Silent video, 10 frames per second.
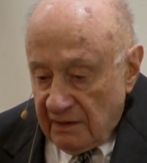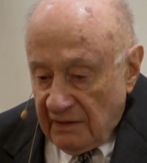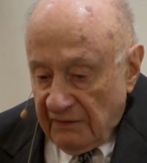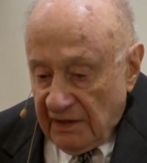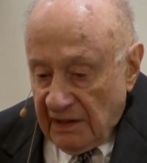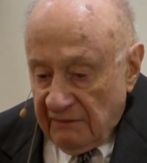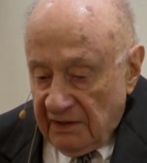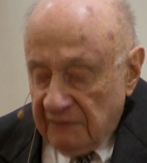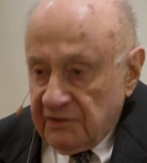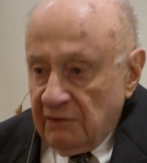that they have
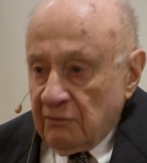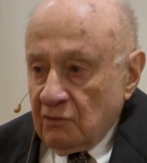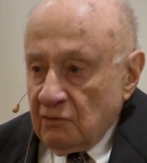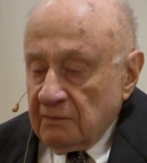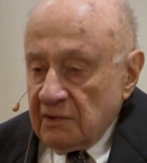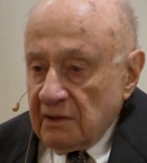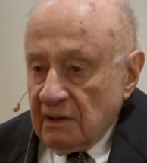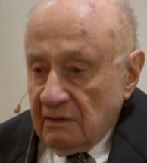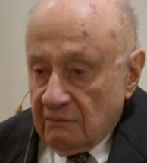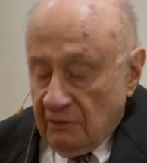an empty room.
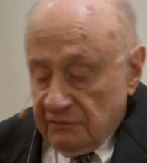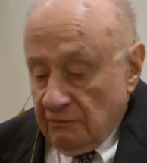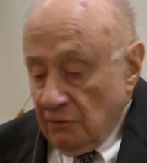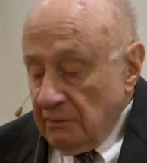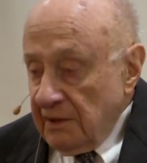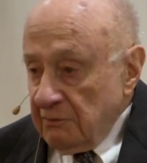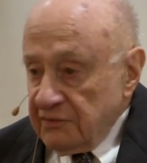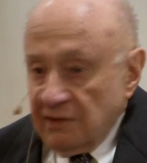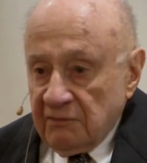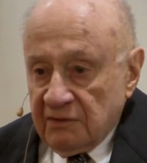And of course, the room he
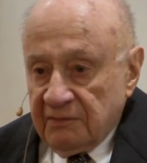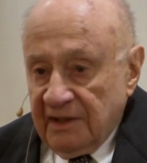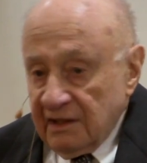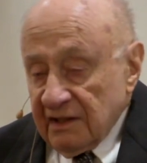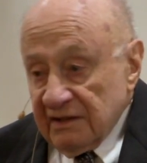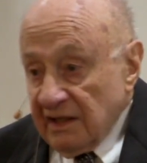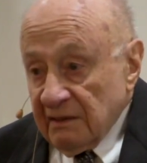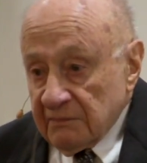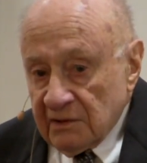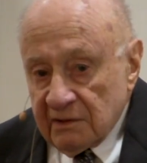was in was being
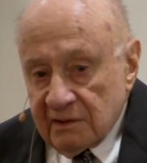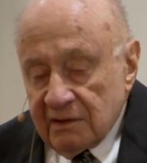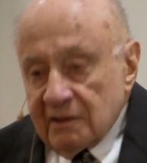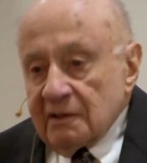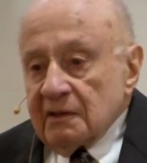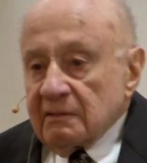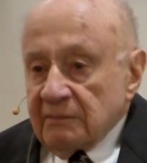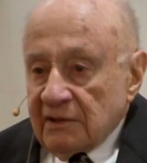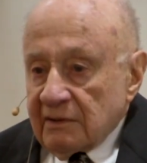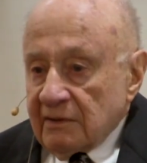condemned.
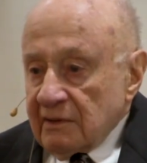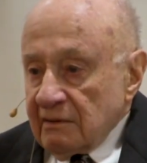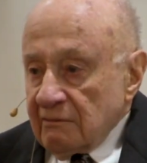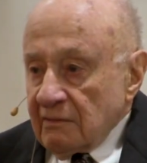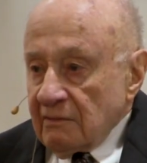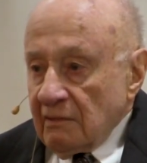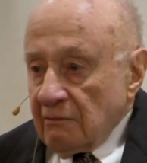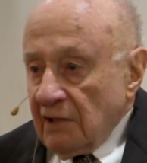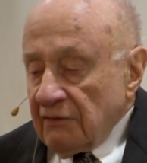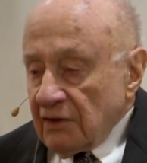But the
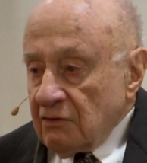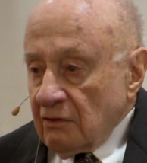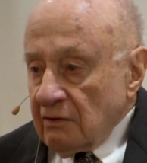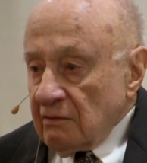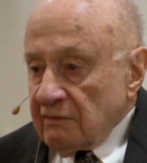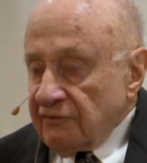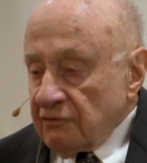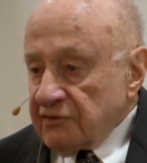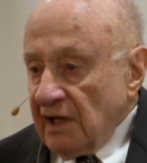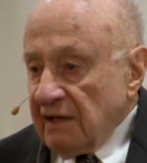Around the corner on
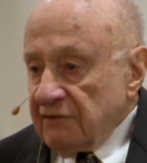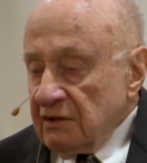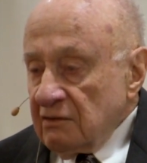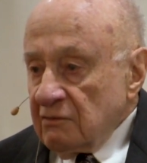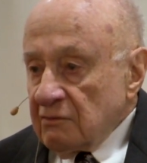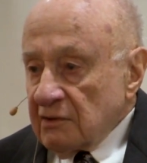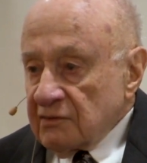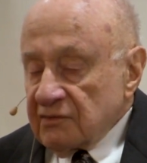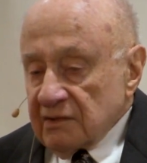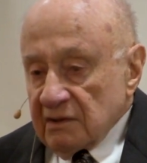First Avenue
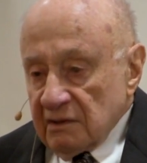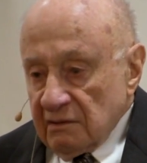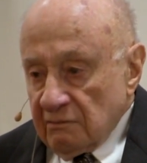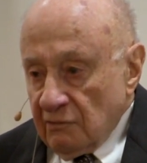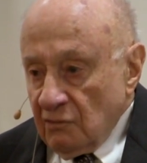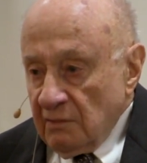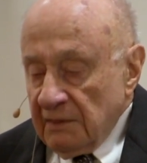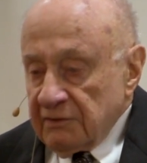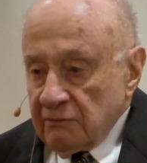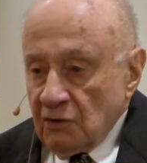was a room,
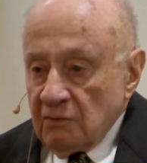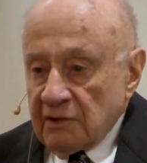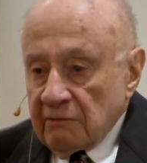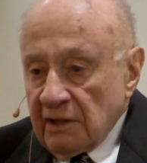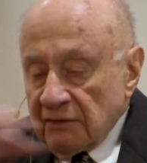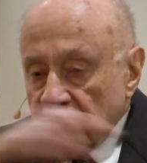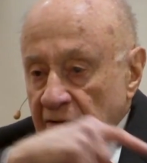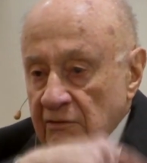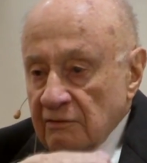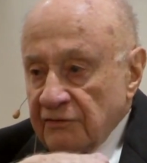empty room, and around the
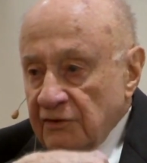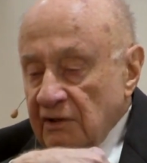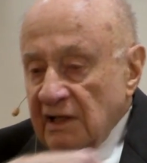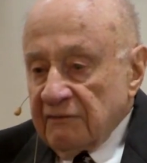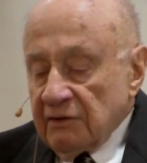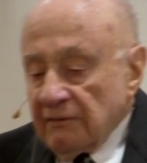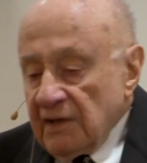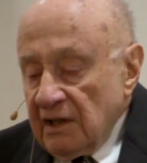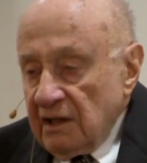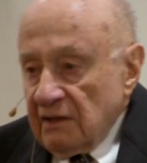corner on Third Avenue.
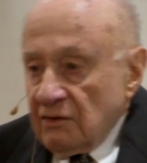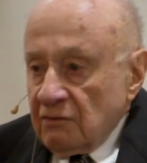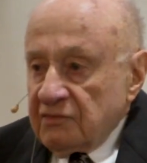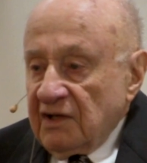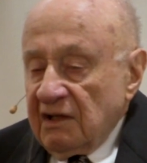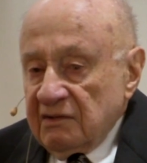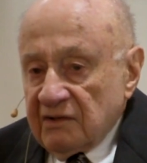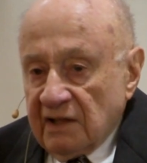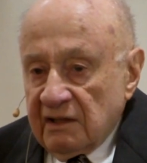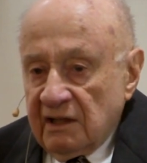In those days,
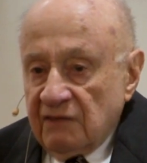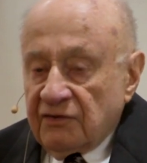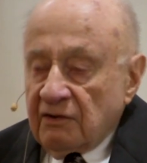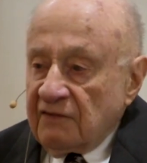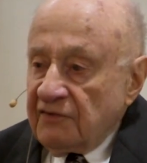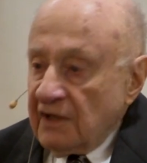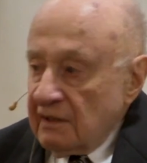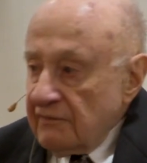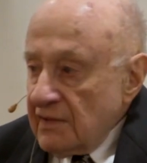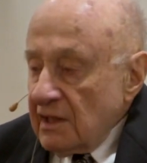in
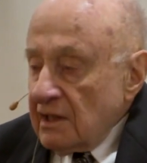1935,